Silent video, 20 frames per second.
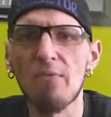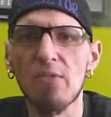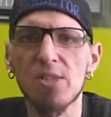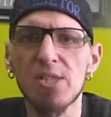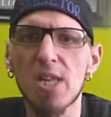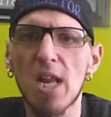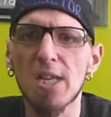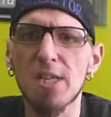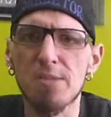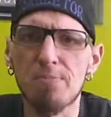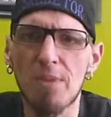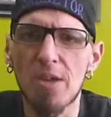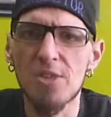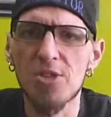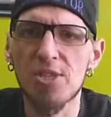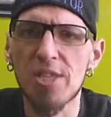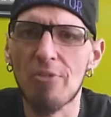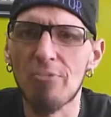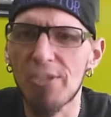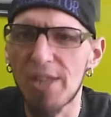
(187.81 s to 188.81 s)
It's not as much
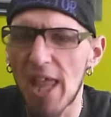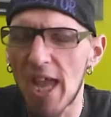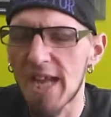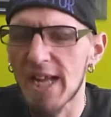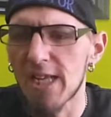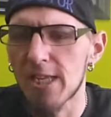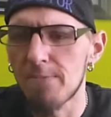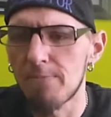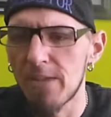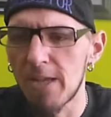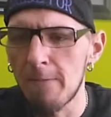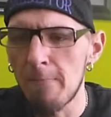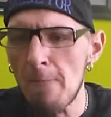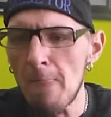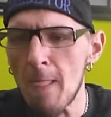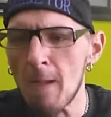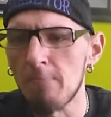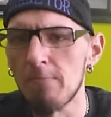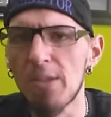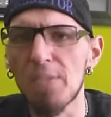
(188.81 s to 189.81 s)
as I would like it to be,
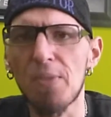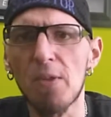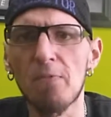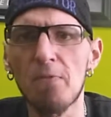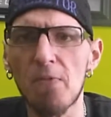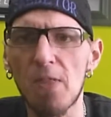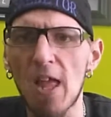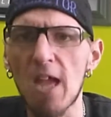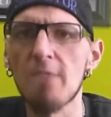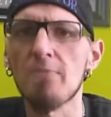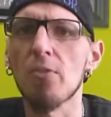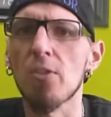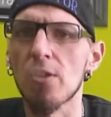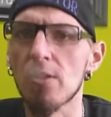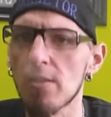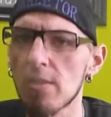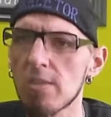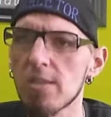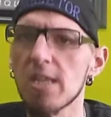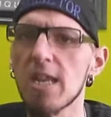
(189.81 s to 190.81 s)
but the flavor
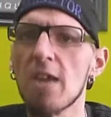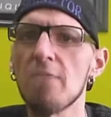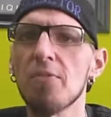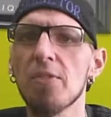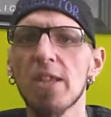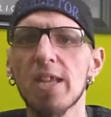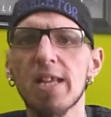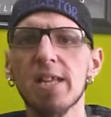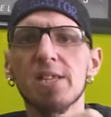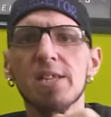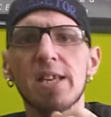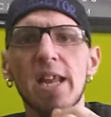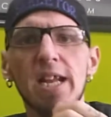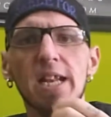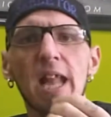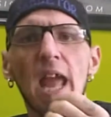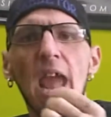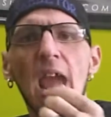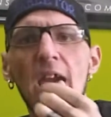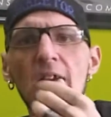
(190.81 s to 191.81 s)
definitely gets an
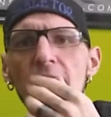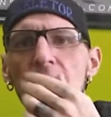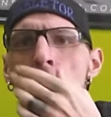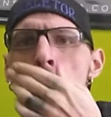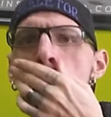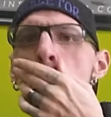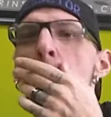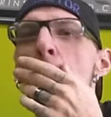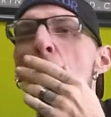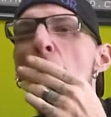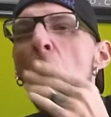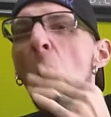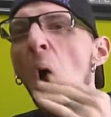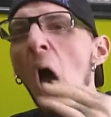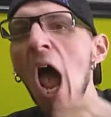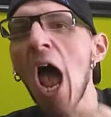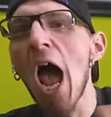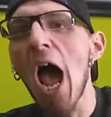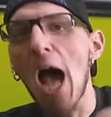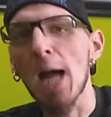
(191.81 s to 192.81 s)
8.5.
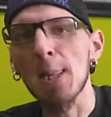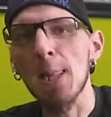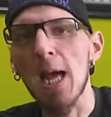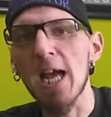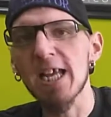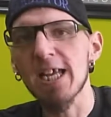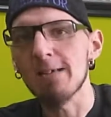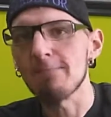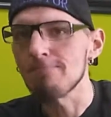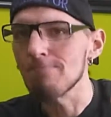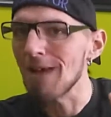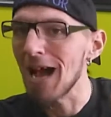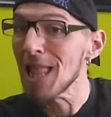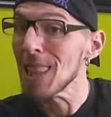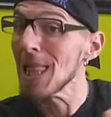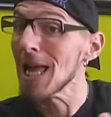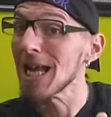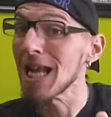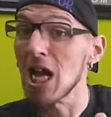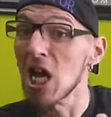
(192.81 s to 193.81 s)
I like it
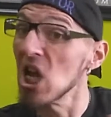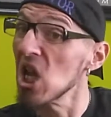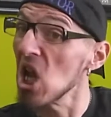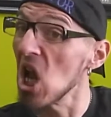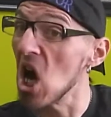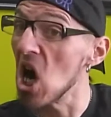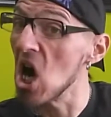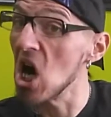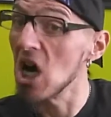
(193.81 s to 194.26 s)
a lot.